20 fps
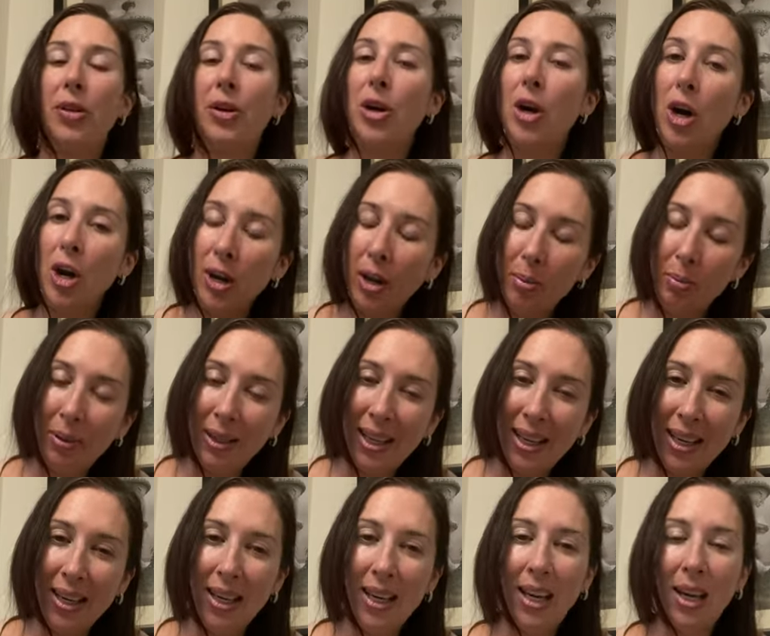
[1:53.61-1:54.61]
garden
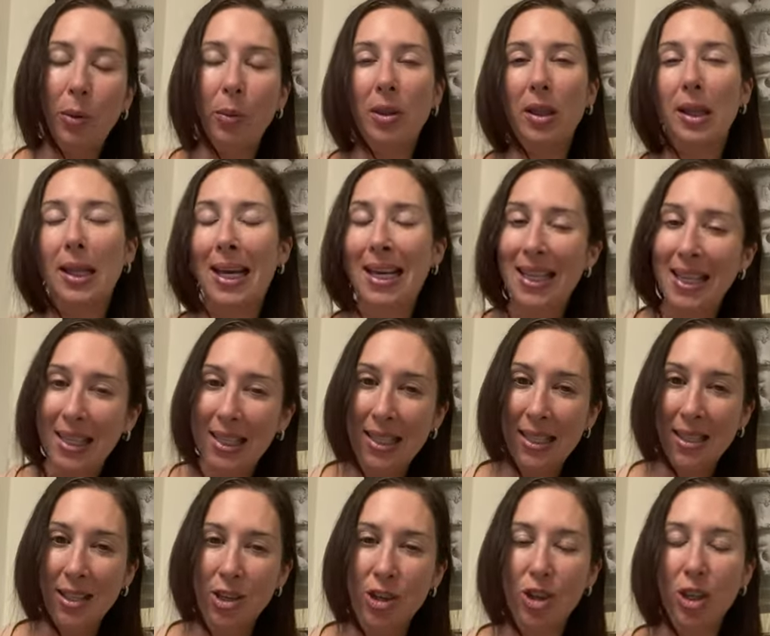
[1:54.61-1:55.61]
planning, with lighting
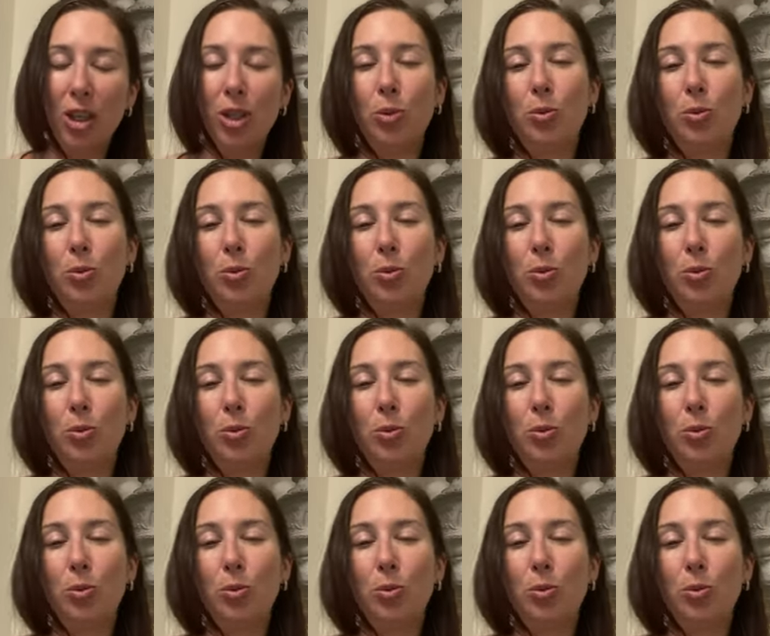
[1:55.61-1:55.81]
decisions,